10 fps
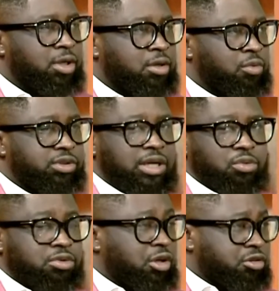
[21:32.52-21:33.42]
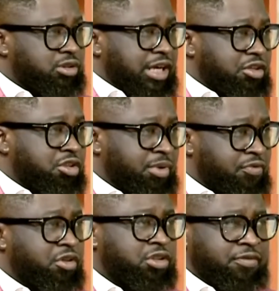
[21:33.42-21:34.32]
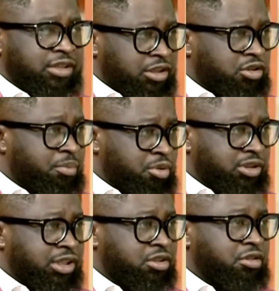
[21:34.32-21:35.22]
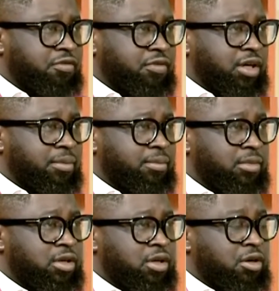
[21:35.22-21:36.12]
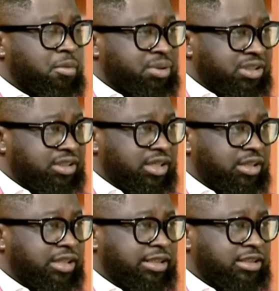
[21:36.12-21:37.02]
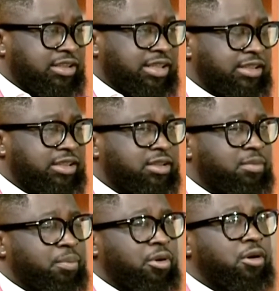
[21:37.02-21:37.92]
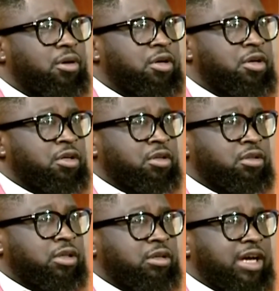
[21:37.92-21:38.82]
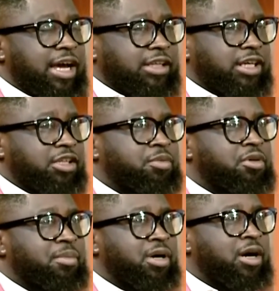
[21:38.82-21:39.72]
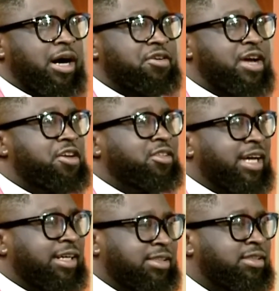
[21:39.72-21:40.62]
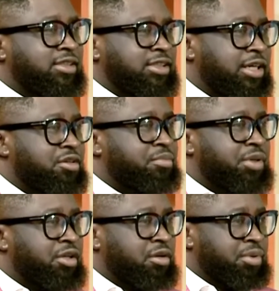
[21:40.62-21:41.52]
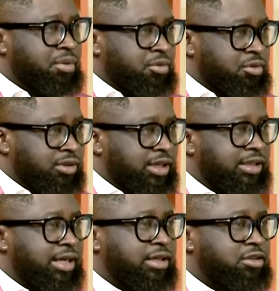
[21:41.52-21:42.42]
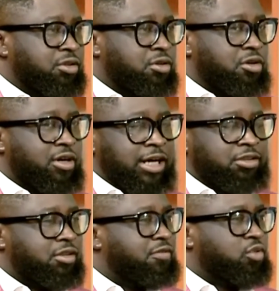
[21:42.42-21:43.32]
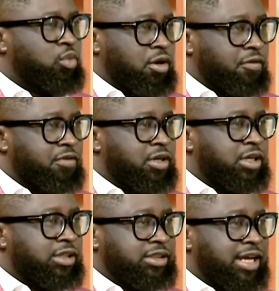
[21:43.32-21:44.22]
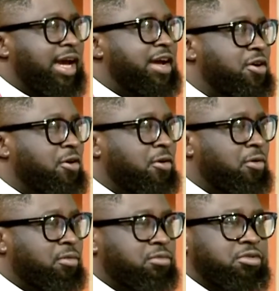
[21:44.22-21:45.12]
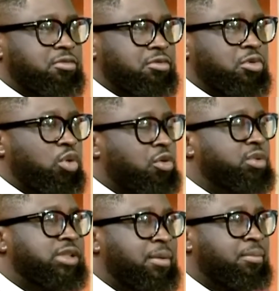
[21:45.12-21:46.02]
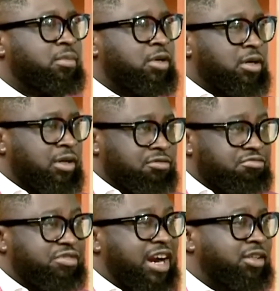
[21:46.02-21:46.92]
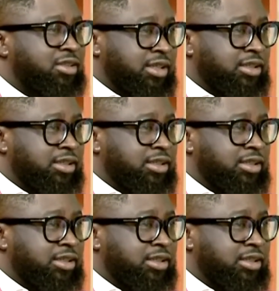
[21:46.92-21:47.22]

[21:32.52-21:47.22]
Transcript: With time, we would also let you speak for yourself and tell some projects you've completed and started. But earlier, you spoke about how you are uniting leader, you bring your people together. So your council of 12, they are you work with them regularly.